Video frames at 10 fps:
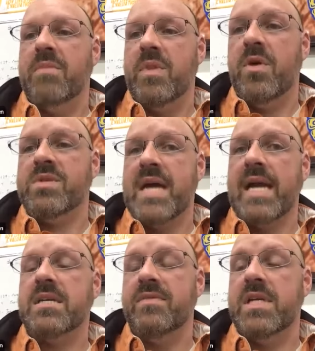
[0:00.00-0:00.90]
those
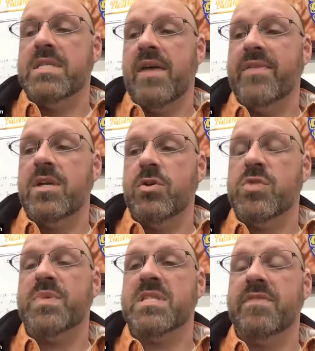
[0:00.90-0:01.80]
activities having to do
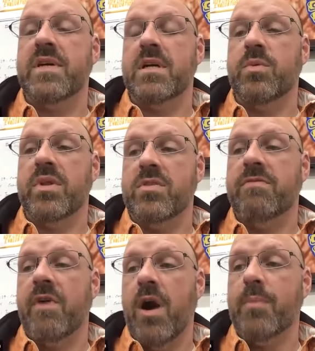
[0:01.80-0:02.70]
specifically with the
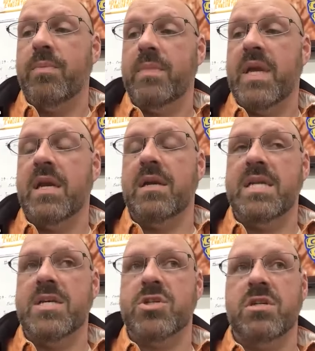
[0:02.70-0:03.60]
farm. In
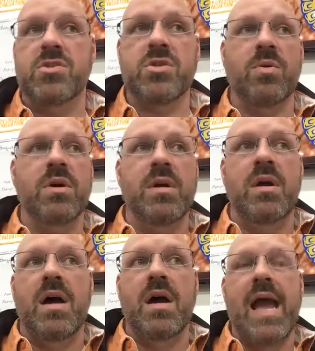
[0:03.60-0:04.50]
addition, so
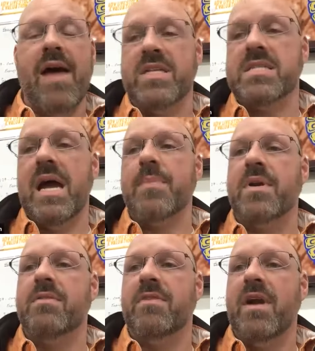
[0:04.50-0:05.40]
I have a
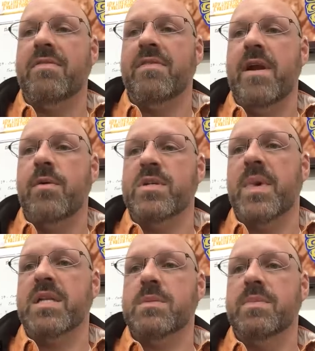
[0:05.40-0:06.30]
stipend for FFA
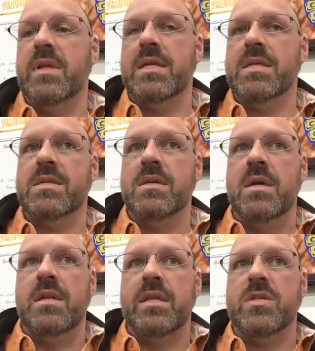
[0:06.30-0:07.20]
responsibilities.
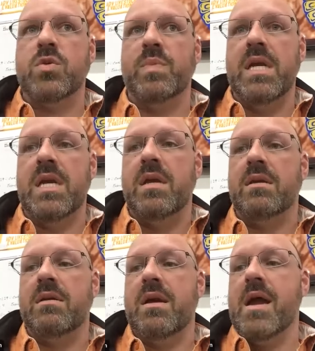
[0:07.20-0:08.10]
This will be
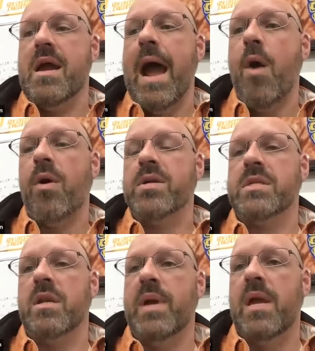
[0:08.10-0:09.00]
hours
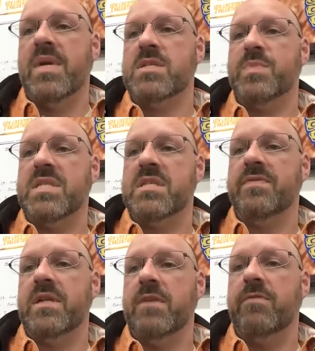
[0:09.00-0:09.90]
that'll pay me
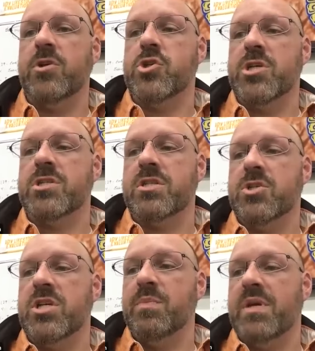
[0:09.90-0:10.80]
specifically for just the
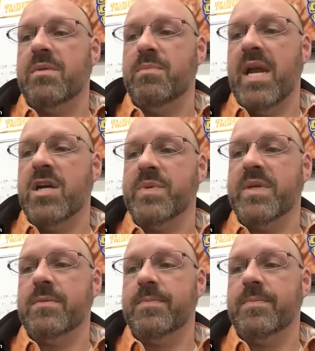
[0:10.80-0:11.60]
sheep management.